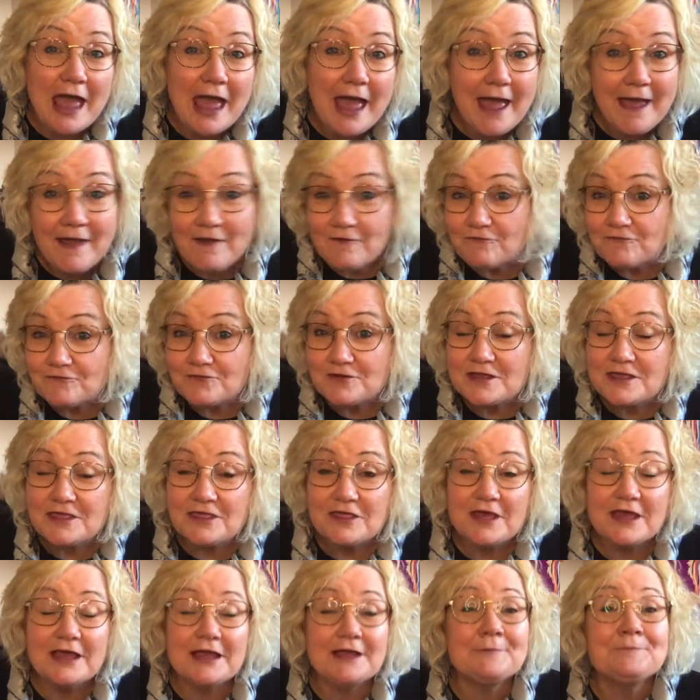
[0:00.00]

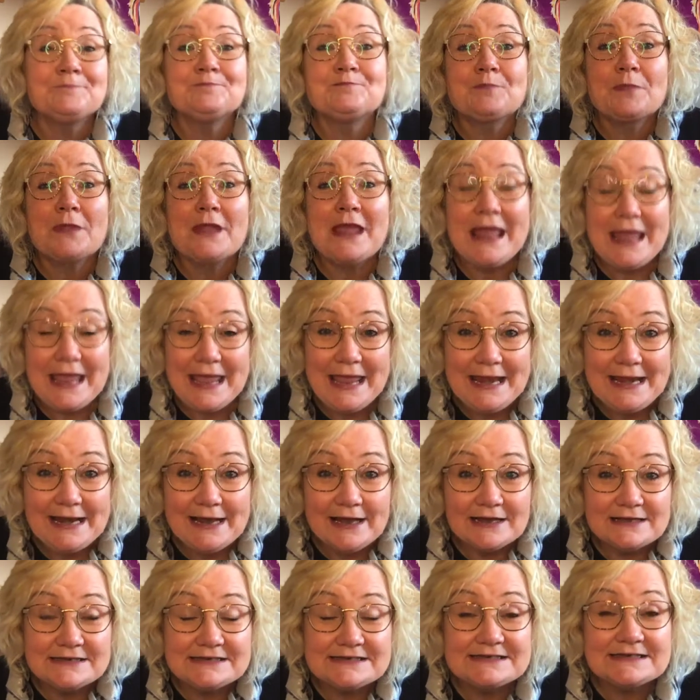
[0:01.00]
everything in
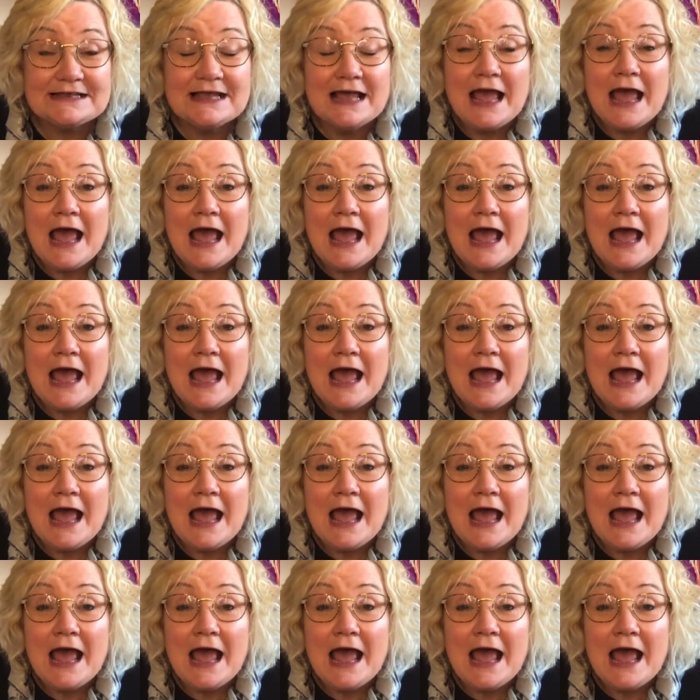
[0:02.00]
us.